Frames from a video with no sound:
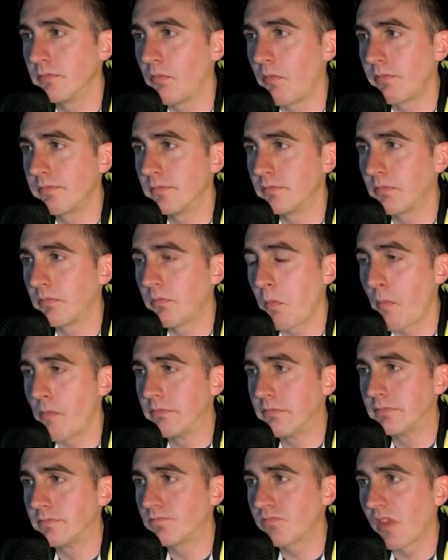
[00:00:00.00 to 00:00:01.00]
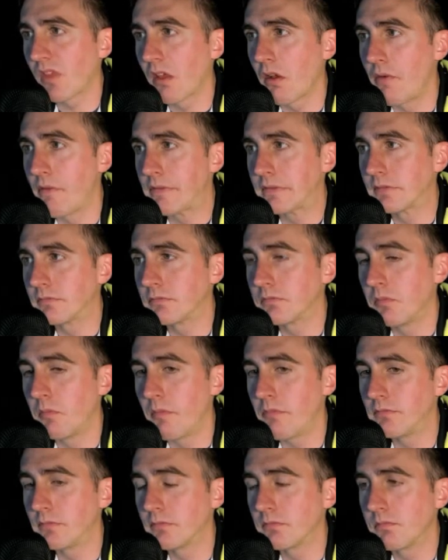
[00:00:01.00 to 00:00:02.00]
a blanket or towel or
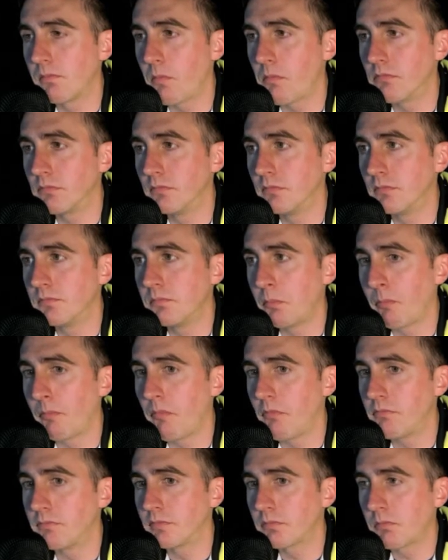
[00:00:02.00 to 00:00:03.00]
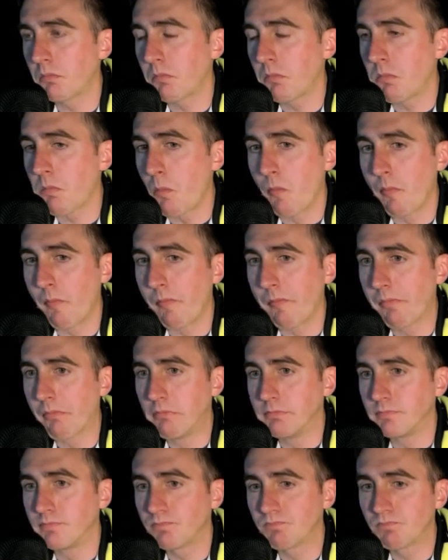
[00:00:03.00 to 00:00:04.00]
something like that right behind the shoulders